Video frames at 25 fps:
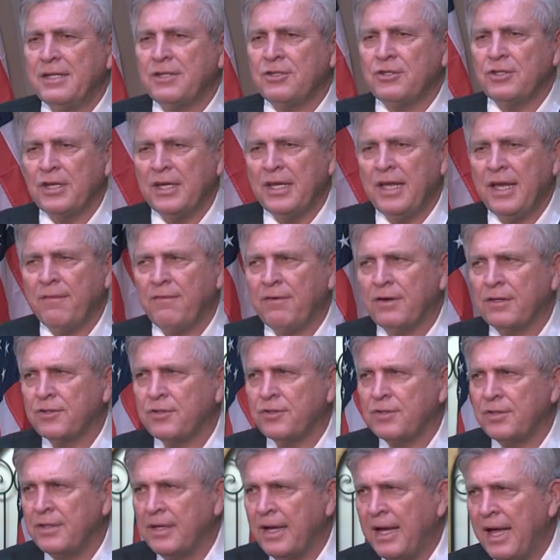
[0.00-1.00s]
to give
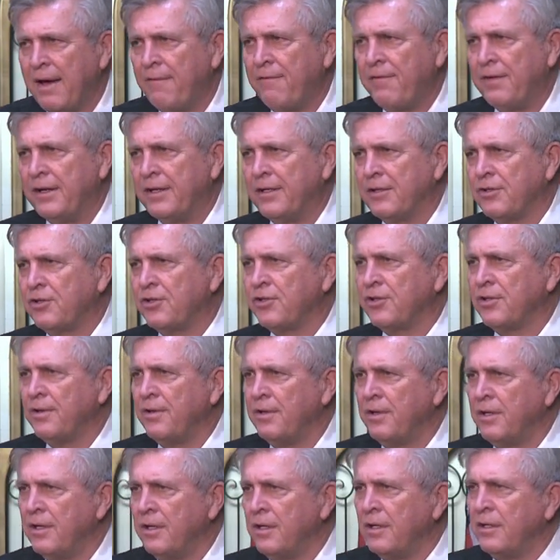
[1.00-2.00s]
us evidence
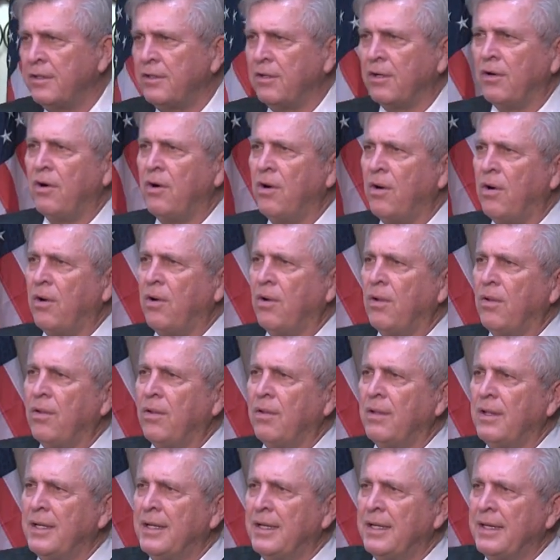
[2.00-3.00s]
to all
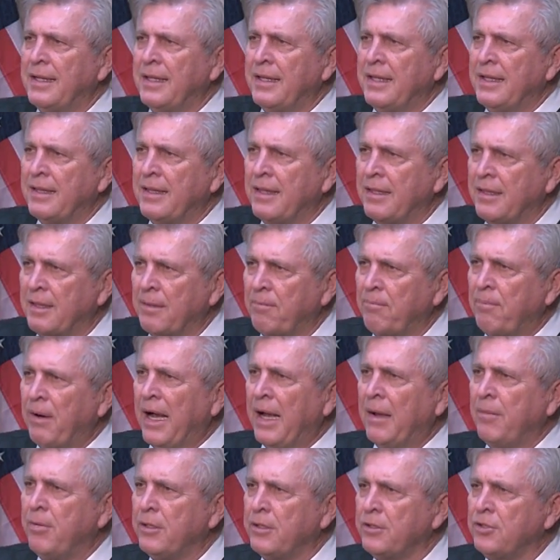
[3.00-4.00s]
that the
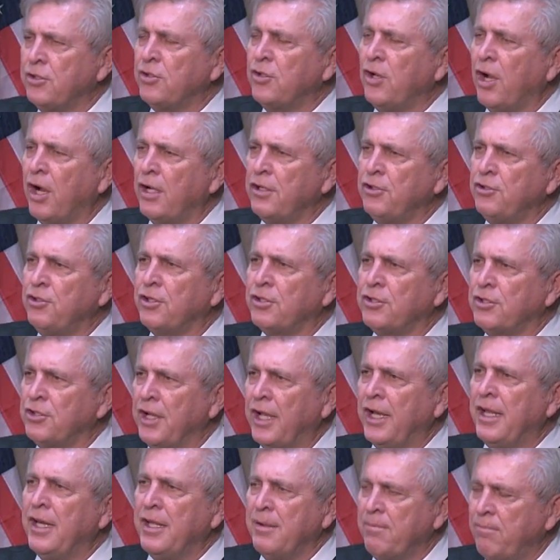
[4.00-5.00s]
Bible is not just
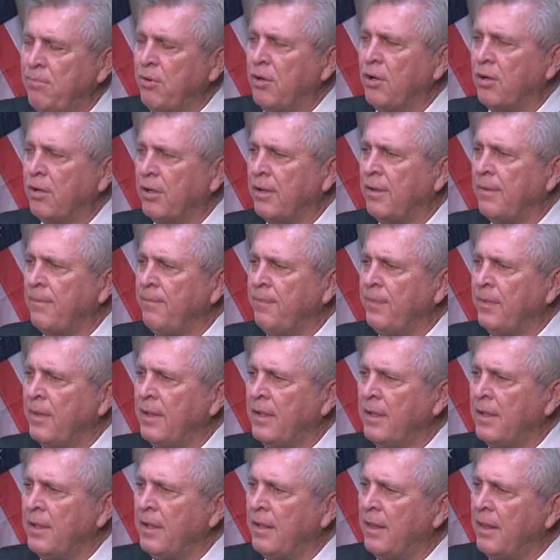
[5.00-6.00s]
any book,
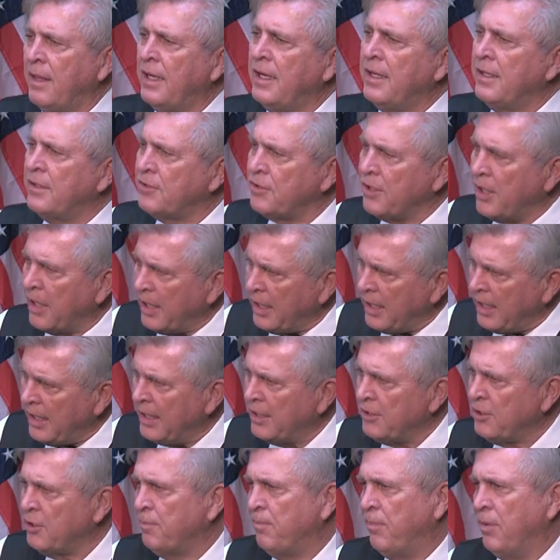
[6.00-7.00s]
that is
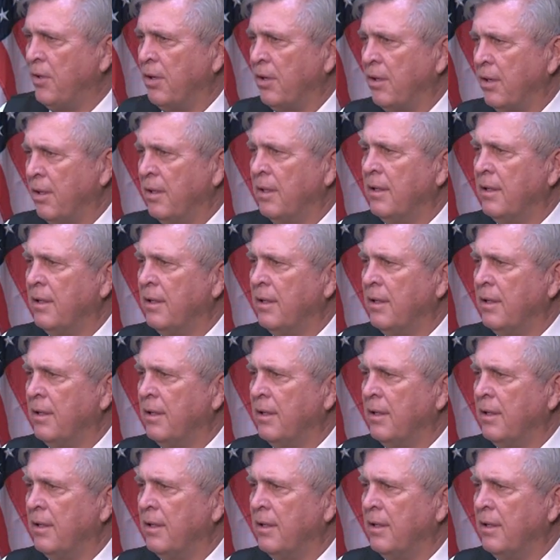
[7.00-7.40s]
his book.